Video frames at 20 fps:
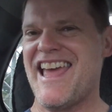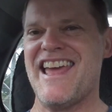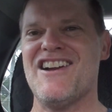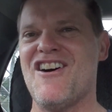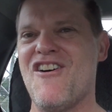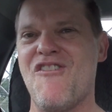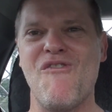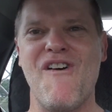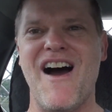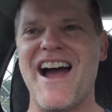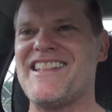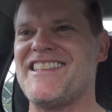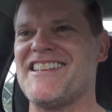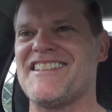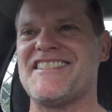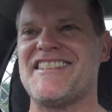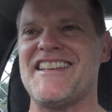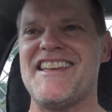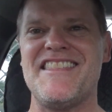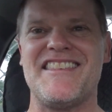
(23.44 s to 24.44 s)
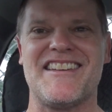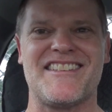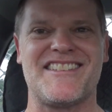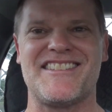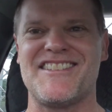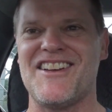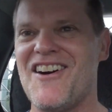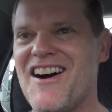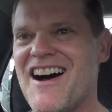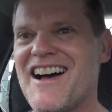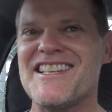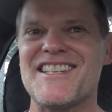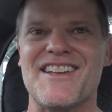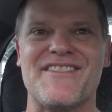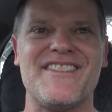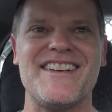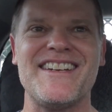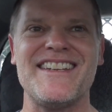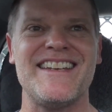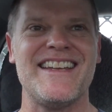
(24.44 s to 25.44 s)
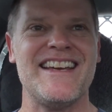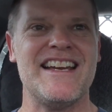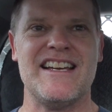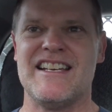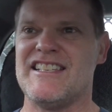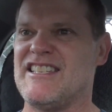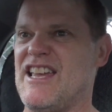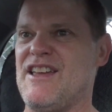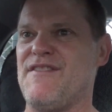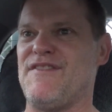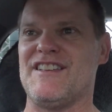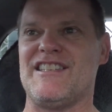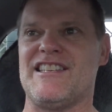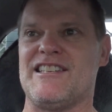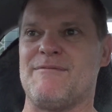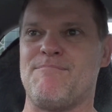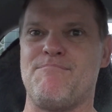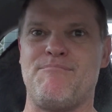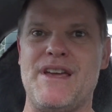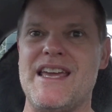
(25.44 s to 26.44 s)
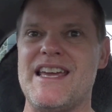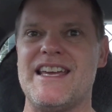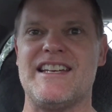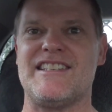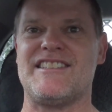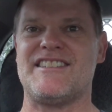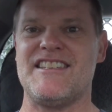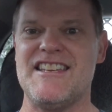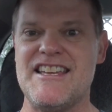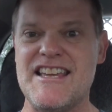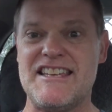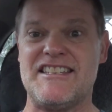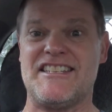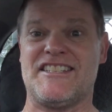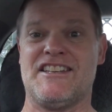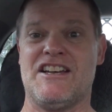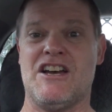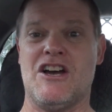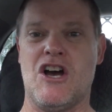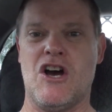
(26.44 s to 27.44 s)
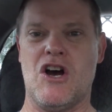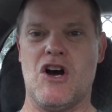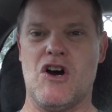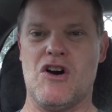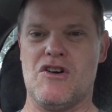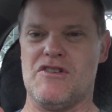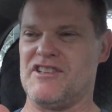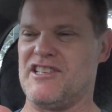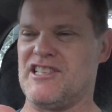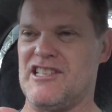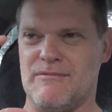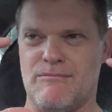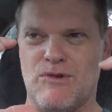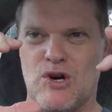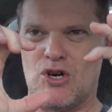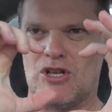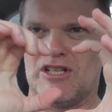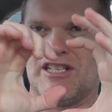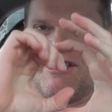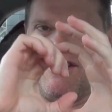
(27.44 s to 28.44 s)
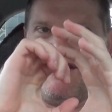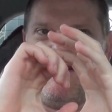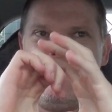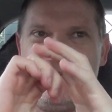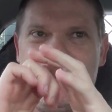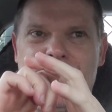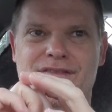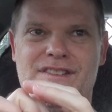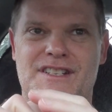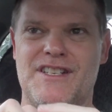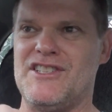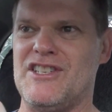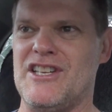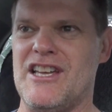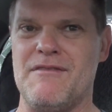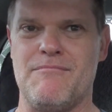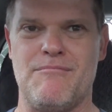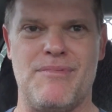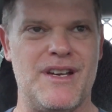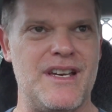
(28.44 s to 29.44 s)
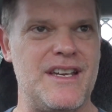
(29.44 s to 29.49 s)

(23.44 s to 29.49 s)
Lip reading: Cannot wait to see the size of it. See if it's as big as this or as small as a 50-cent